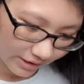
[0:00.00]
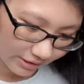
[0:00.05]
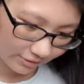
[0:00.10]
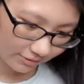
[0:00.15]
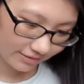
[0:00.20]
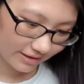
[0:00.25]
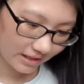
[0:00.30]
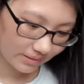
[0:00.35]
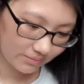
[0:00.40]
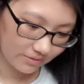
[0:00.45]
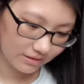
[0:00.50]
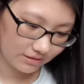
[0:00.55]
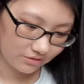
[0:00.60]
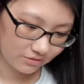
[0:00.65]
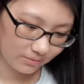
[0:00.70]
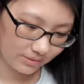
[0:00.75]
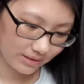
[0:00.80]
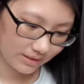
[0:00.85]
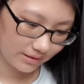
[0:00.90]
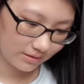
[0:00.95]
hand on camera and do
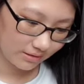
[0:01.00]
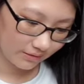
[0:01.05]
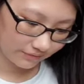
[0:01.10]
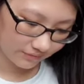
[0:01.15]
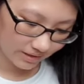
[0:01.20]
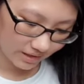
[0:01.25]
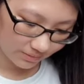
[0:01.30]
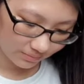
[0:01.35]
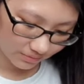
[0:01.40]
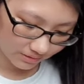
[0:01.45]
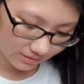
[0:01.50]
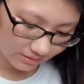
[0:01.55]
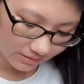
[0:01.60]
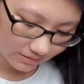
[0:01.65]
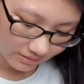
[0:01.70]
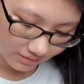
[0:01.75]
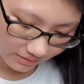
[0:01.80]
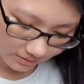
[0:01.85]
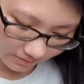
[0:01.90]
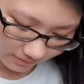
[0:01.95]
one hand off camera
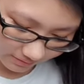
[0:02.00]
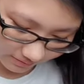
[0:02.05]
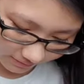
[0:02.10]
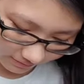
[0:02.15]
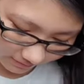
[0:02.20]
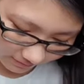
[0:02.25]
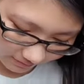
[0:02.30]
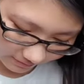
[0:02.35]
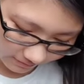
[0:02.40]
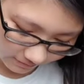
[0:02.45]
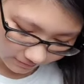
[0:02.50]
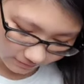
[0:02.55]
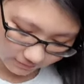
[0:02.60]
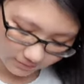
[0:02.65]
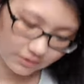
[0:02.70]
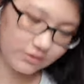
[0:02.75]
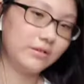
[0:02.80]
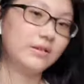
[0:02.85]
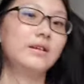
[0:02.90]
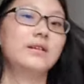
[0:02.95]
so
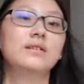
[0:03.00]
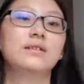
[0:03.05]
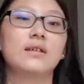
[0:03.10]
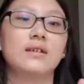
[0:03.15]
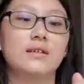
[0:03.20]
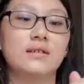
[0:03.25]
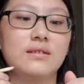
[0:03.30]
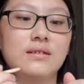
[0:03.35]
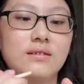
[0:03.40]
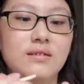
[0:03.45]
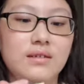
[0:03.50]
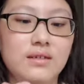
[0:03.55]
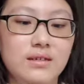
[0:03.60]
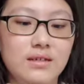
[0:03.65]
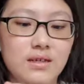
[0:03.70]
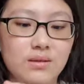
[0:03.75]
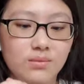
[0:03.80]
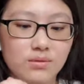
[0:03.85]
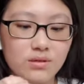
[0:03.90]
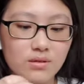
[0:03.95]
that you guys can see.
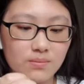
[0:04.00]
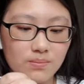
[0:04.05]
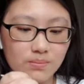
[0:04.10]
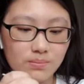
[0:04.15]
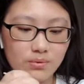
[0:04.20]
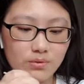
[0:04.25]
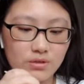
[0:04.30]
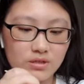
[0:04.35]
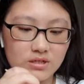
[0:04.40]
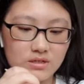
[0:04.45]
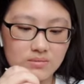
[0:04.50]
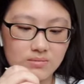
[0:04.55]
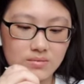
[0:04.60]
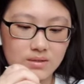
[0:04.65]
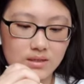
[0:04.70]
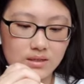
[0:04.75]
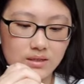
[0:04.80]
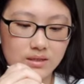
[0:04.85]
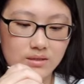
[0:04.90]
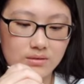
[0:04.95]
I'm gonna push
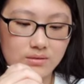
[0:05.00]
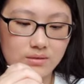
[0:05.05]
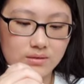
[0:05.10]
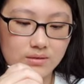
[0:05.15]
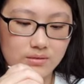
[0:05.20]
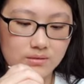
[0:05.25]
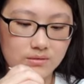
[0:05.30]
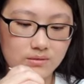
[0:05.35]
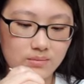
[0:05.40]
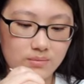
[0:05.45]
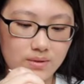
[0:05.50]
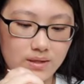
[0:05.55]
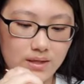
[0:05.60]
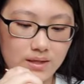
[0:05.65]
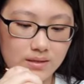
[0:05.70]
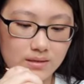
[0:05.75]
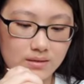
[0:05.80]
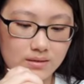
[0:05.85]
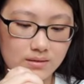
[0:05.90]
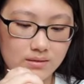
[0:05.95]
my cuticles back
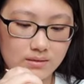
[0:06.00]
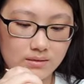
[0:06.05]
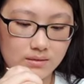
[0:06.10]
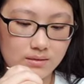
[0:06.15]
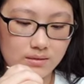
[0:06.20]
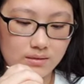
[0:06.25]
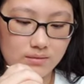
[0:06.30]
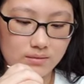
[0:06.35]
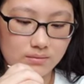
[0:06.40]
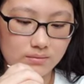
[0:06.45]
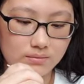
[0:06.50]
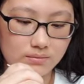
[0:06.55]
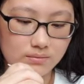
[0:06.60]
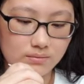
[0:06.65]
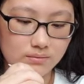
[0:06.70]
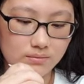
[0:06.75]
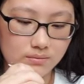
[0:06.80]
now.